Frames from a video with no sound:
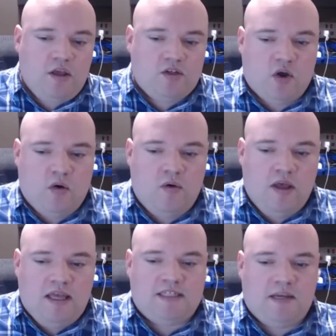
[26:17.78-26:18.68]
So
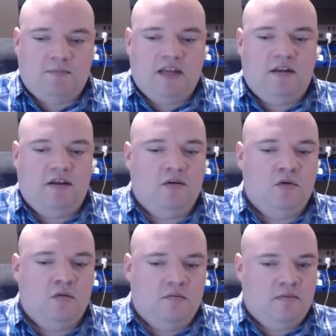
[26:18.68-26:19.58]
it's something
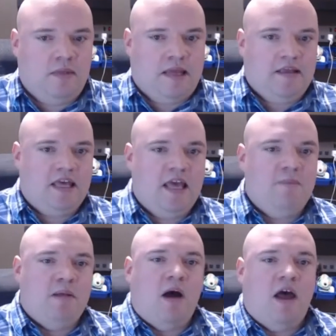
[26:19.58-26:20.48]
to like
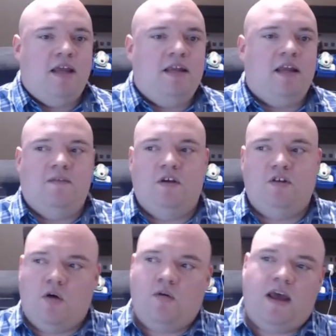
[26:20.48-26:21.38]
keep in mind if you
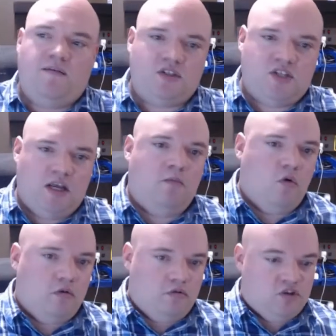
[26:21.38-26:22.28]
don't have a SIM,
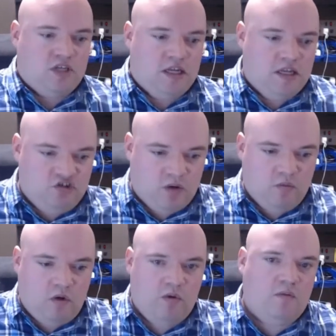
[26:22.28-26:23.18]
or just in
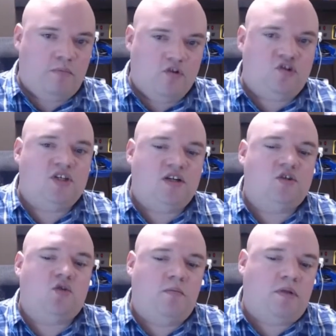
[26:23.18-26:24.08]
general when you're purchasing a
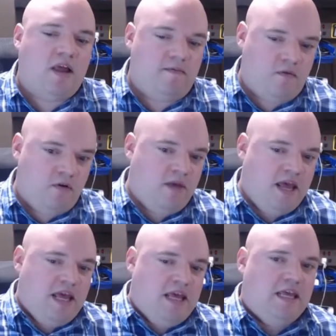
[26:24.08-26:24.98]
SOAR platform,
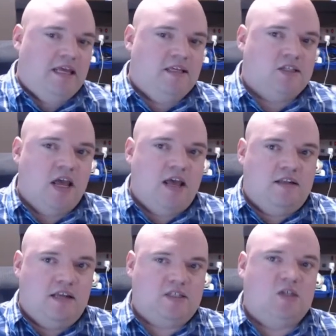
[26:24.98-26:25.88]
is
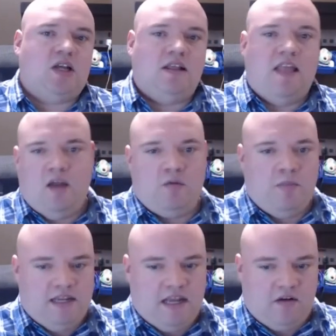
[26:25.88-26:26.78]
does this align with
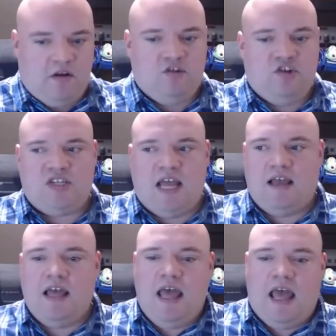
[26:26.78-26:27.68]
my technology
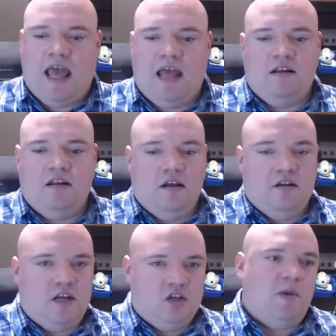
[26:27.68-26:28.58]
stack? And
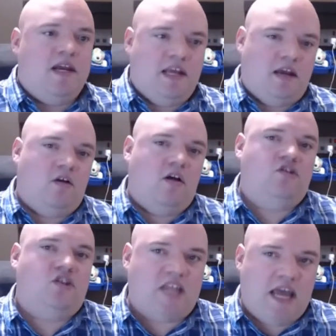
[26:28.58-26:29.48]
does my
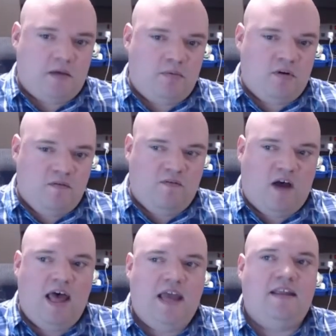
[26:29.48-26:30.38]
technology stack
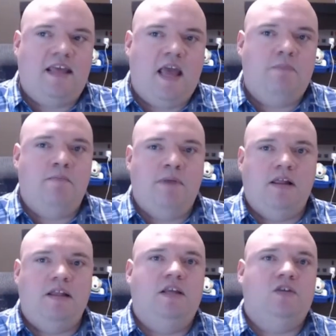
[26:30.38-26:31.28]
provide the
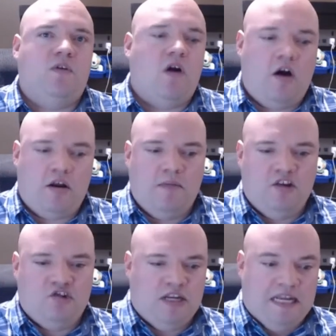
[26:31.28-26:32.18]
capabilities for
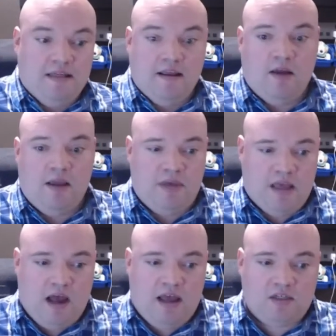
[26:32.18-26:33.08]
automation in their
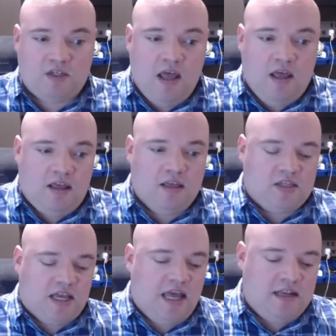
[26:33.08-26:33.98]
APIs?
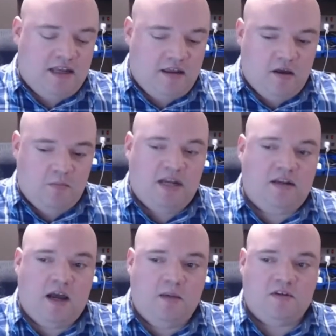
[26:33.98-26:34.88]
Because I can't tell you how many
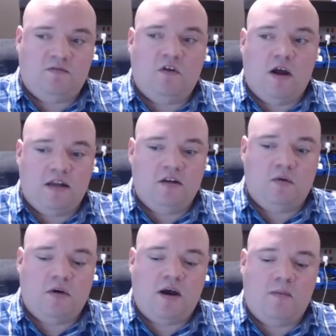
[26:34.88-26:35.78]
times I've gone
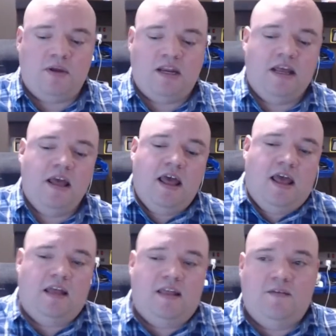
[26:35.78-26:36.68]
into a company
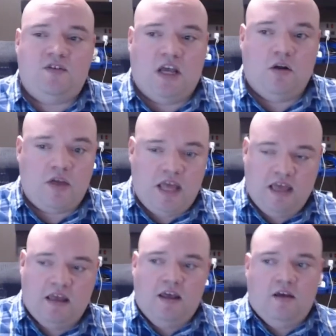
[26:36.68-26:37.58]
and they've said,
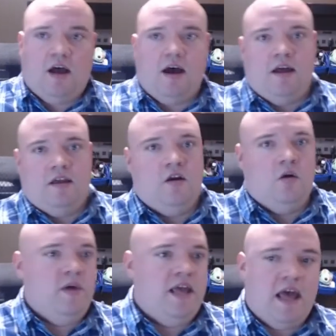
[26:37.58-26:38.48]
okay, you know,
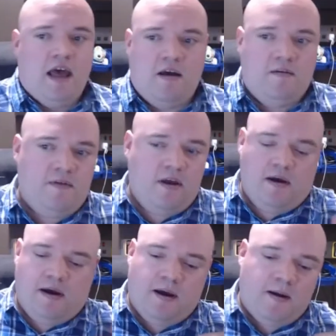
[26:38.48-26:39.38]
we have
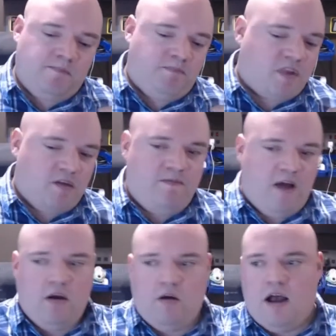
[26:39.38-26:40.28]

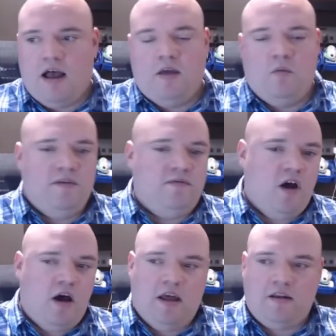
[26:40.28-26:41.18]
FireEye, we've
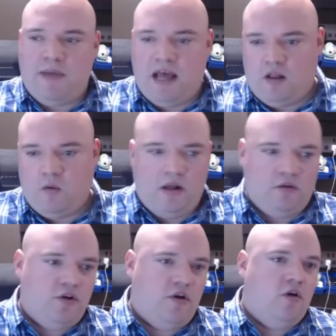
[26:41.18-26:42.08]
got Palo
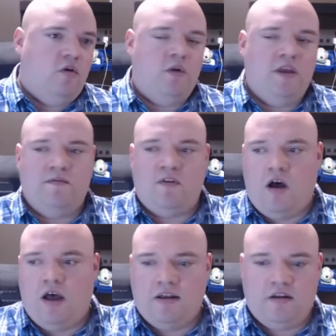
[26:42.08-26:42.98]
Alto, we've
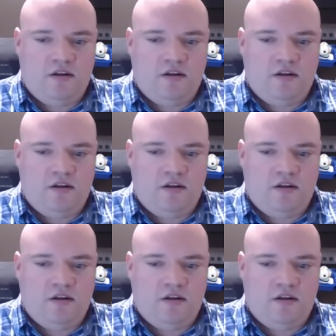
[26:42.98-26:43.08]
got